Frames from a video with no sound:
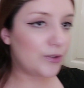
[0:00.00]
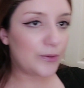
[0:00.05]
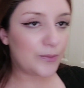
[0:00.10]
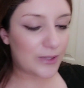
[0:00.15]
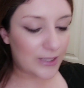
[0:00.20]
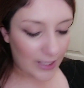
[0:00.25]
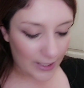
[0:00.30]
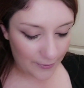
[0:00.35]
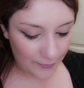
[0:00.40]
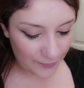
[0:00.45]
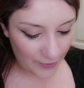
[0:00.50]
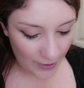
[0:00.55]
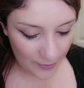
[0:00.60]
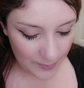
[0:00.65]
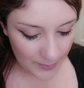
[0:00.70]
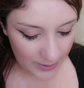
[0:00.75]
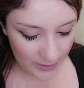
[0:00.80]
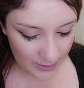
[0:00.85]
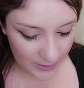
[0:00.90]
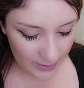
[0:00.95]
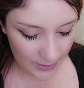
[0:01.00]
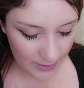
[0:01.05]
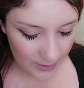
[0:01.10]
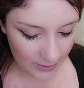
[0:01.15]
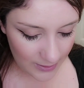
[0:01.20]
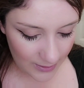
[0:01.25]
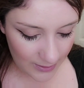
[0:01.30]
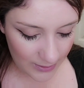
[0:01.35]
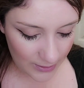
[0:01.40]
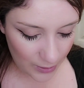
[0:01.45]
like 5 minutes
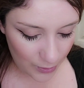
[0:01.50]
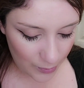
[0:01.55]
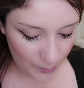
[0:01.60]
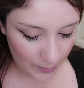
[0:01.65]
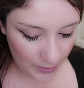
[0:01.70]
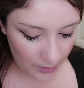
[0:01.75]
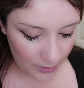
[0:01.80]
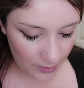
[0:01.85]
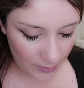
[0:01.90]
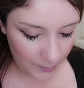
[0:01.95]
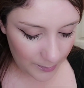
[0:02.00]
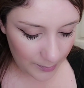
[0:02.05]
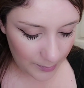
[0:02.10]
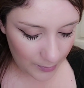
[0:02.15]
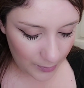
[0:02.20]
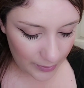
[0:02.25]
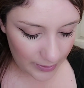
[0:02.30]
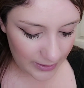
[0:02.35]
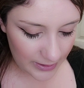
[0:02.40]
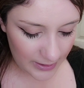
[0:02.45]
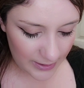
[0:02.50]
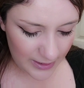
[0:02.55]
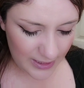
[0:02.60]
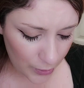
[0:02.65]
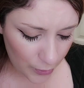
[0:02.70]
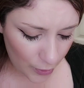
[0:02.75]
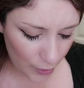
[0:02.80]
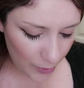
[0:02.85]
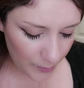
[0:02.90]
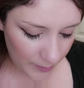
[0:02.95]
until Maghrib. Honestly, we got home
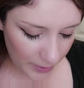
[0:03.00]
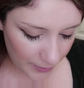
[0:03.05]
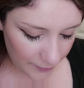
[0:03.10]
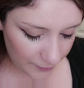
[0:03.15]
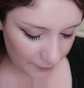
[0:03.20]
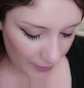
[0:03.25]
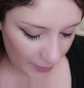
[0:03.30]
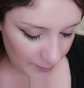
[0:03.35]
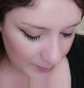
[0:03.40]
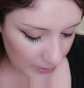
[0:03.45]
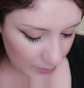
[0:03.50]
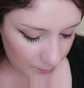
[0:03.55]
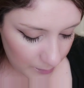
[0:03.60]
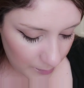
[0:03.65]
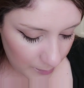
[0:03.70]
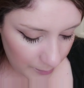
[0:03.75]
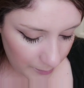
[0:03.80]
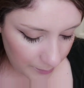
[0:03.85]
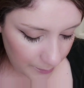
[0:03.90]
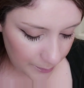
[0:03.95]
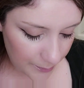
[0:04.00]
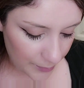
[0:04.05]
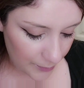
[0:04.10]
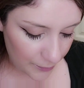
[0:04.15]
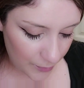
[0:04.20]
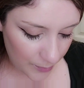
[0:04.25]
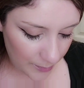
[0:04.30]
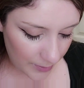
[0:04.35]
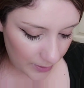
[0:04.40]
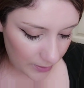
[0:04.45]
like 5 minutes before
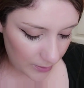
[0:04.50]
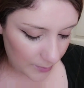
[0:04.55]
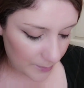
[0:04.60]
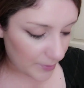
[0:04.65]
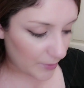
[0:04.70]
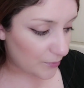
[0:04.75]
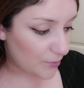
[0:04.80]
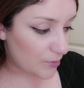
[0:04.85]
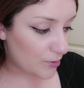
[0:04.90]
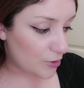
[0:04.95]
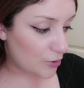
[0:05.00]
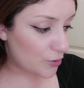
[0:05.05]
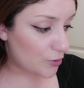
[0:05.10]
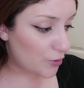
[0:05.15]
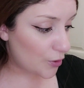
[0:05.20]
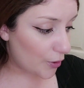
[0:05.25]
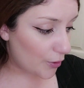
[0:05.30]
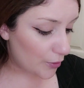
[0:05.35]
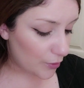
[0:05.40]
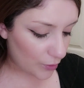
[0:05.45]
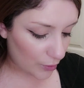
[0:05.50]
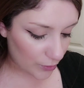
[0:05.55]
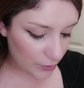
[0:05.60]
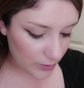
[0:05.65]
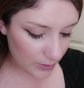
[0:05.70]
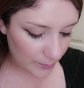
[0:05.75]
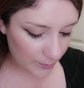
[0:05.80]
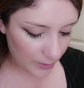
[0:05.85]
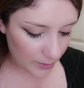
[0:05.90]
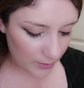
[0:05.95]
Maghrib. It was so close to
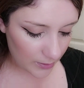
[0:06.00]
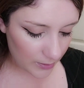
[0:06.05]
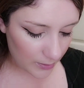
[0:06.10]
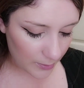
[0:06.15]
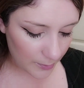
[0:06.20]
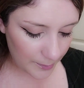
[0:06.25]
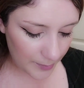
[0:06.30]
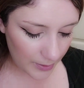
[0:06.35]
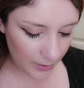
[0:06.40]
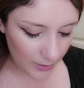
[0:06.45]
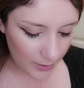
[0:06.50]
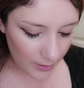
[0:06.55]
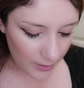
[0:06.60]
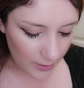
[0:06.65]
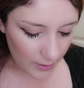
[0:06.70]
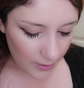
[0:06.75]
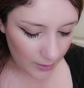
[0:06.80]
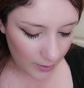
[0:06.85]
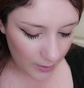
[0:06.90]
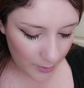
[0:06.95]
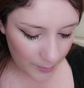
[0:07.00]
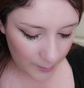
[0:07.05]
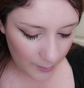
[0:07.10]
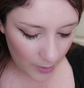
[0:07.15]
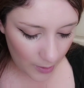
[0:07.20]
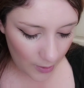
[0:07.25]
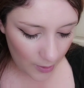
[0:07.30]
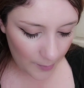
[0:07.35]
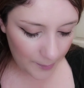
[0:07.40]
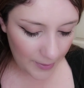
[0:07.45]
Maghrib. Our
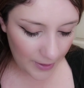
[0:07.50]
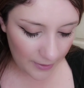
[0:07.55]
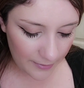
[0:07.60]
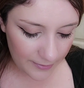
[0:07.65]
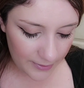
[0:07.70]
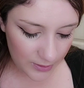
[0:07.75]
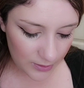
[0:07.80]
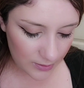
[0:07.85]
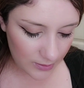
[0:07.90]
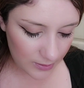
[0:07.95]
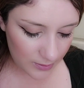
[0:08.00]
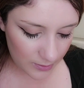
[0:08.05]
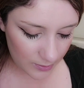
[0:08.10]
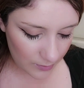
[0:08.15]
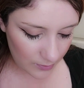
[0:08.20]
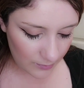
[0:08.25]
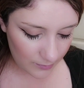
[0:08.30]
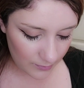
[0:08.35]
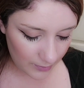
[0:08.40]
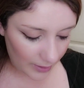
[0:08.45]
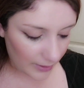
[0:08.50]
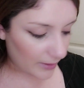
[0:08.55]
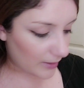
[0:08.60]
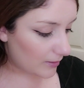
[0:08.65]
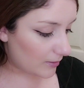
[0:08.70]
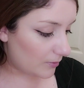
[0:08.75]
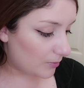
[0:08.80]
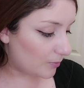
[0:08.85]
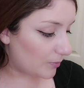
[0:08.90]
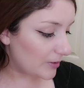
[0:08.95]
parents like
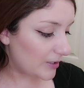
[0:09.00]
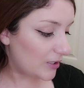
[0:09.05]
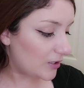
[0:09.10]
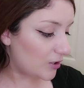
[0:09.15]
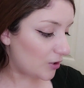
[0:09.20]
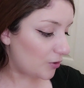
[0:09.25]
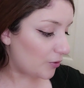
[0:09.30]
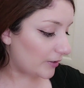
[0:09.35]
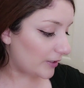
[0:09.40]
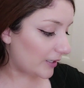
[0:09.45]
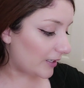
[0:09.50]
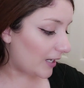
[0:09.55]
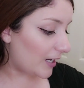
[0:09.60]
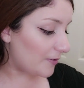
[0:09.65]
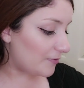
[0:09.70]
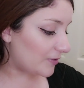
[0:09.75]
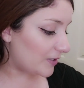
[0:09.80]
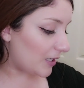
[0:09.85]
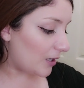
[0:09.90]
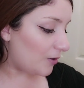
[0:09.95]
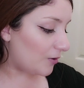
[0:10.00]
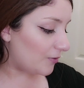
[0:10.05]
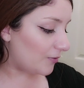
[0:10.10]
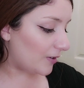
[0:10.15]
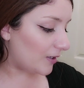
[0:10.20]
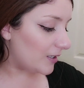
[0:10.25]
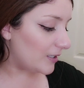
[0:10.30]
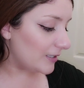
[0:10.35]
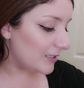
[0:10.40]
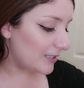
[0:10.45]
wanted to knock the lives out of
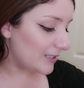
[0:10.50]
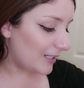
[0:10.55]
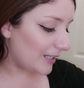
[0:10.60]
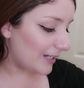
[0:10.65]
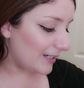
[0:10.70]
us. Like,